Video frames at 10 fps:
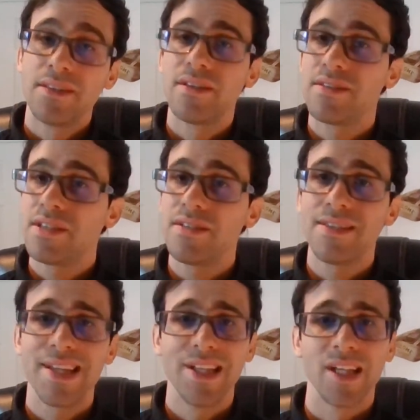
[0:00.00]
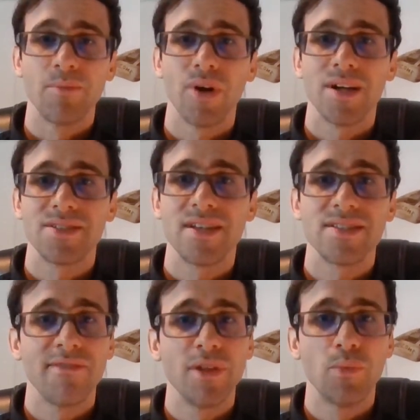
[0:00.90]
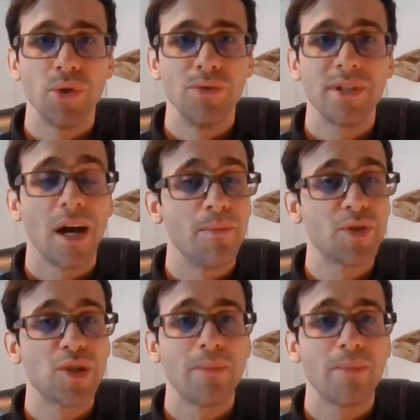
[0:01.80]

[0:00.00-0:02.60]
To assist the healing process of the wound on Mr.